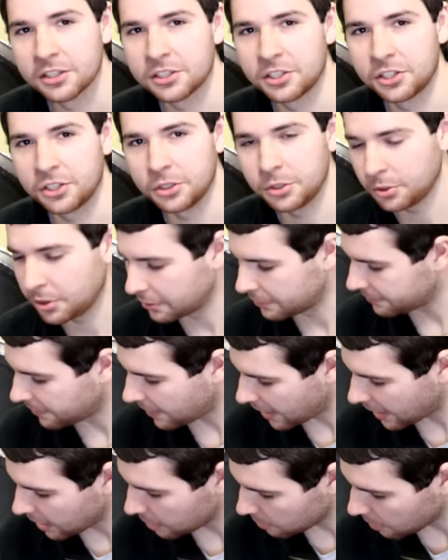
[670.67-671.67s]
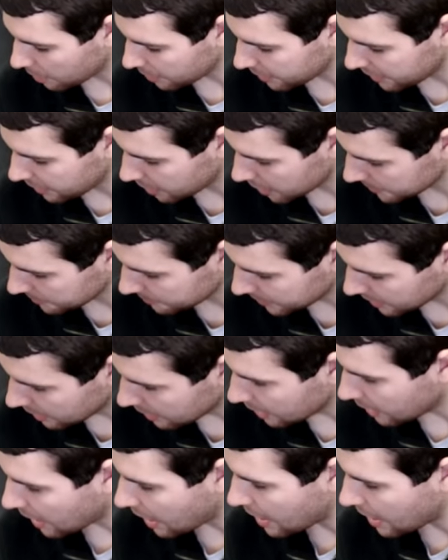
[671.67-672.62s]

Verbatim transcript: to the firewall here.